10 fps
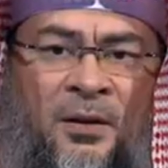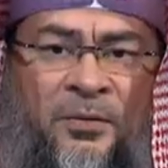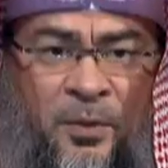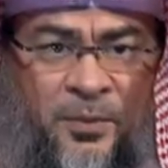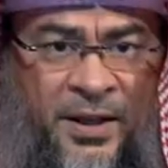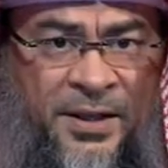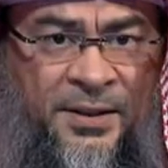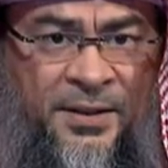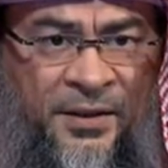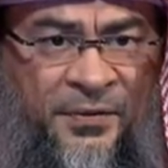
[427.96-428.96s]
From
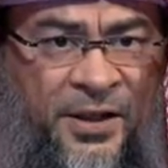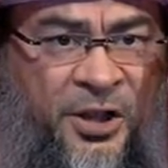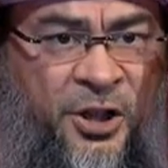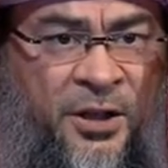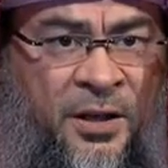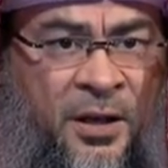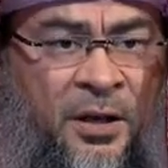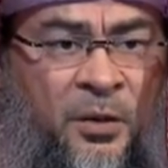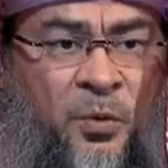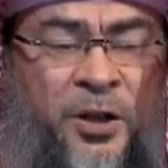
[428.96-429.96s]
this definition,
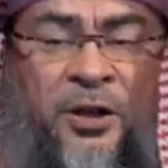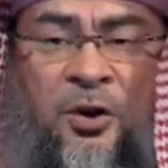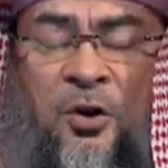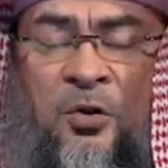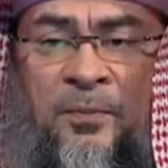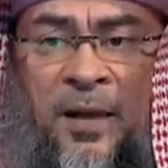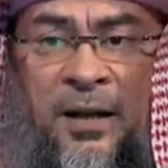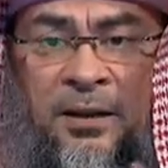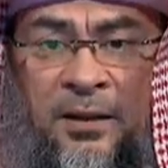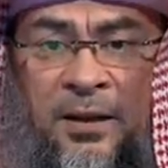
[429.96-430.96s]
we know
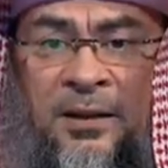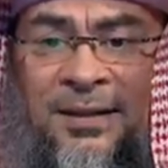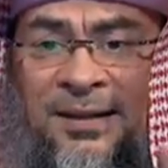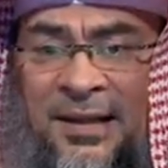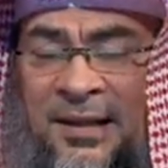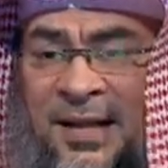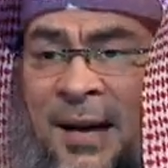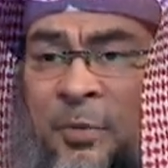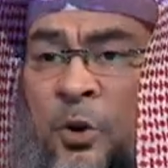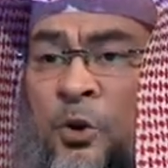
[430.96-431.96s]
and learn that
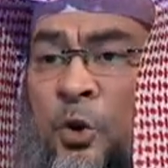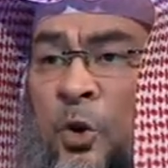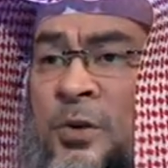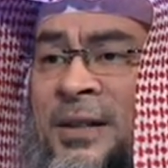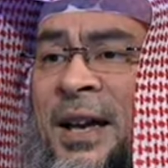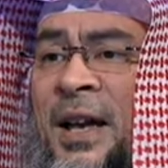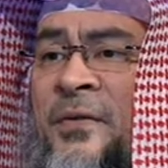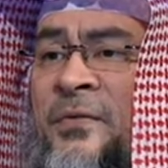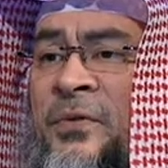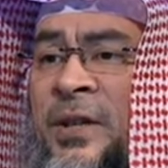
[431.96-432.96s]
Islam controls
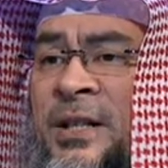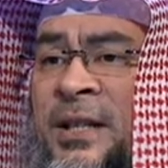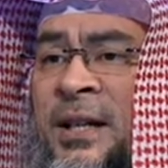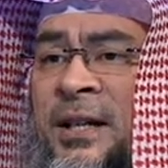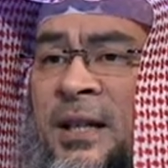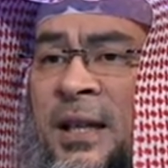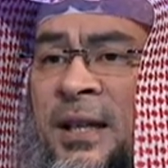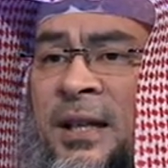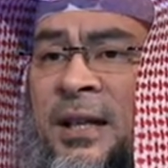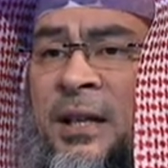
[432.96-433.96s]
every single
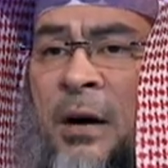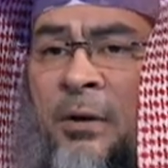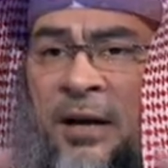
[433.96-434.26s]
thing in our